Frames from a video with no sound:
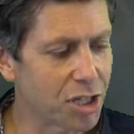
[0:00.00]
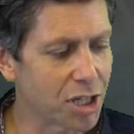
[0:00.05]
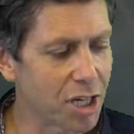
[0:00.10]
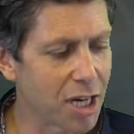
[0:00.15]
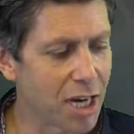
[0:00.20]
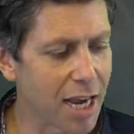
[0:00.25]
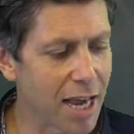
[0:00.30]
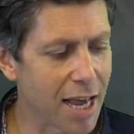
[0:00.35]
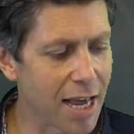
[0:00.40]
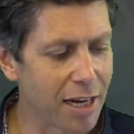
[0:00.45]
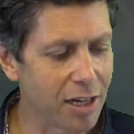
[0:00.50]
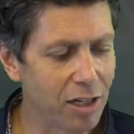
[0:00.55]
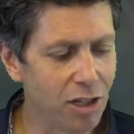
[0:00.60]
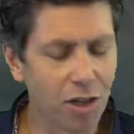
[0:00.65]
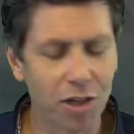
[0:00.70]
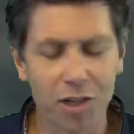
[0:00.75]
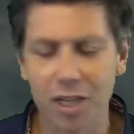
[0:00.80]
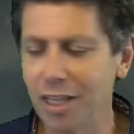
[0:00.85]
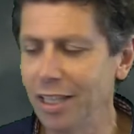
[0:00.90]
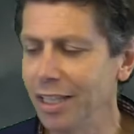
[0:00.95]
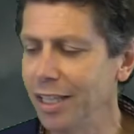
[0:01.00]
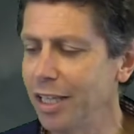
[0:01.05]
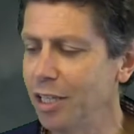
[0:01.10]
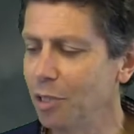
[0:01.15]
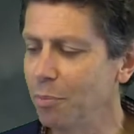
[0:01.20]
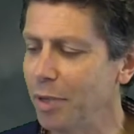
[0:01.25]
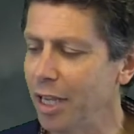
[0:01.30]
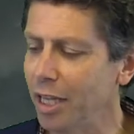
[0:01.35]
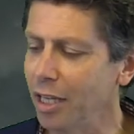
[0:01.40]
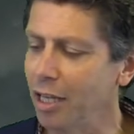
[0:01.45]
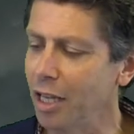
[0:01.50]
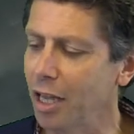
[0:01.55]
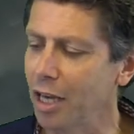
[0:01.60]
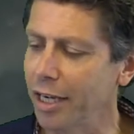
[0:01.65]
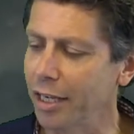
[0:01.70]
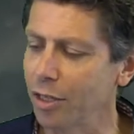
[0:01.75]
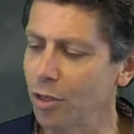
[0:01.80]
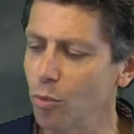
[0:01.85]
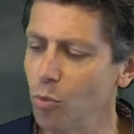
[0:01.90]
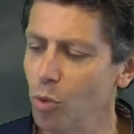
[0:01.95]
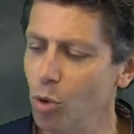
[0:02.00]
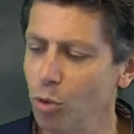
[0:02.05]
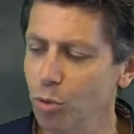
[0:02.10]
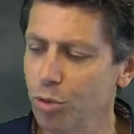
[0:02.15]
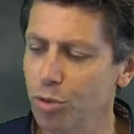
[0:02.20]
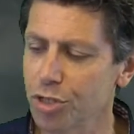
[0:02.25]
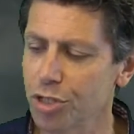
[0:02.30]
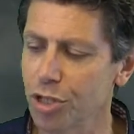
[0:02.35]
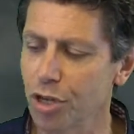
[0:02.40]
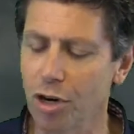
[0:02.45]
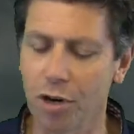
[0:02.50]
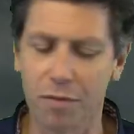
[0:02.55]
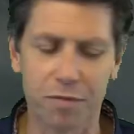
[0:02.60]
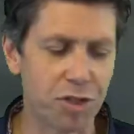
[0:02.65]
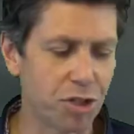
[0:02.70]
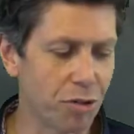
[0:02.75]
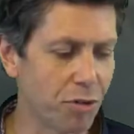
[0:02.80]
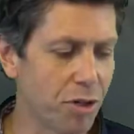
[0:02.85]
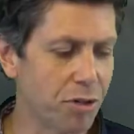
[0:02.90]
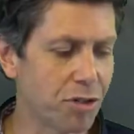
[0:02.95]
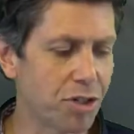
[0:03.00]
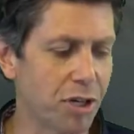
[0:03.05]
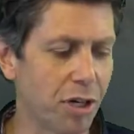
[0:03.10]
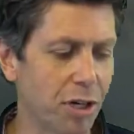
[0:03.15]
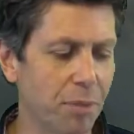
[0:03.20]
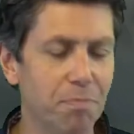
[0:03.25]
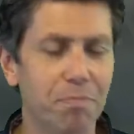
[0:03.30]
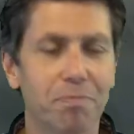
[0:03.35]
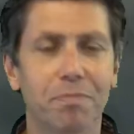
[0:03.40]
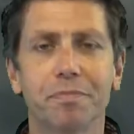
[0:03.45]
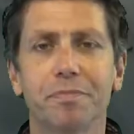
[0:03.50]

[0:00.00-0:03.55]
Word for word: can look a little bit like the walls of Jerusalem